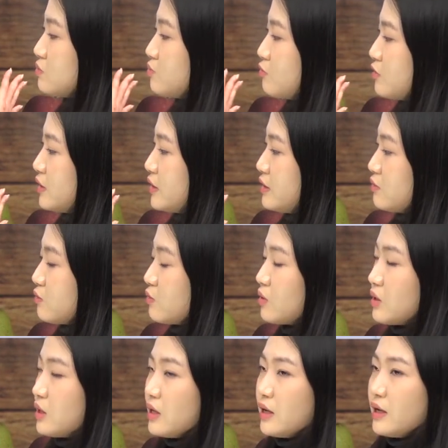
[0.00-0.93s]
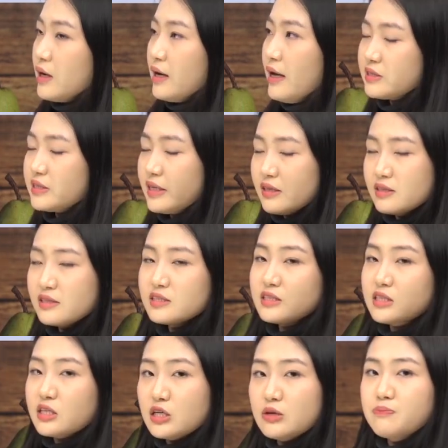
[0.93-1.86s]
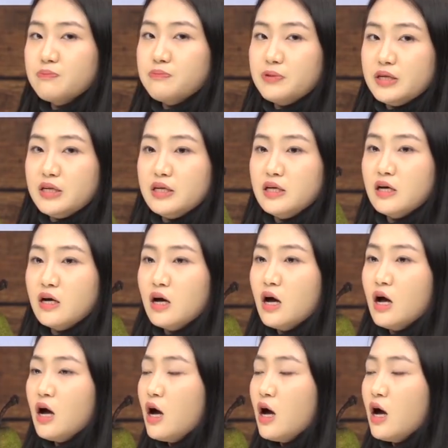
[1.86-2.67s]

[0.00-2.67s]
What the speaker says: point or salience could be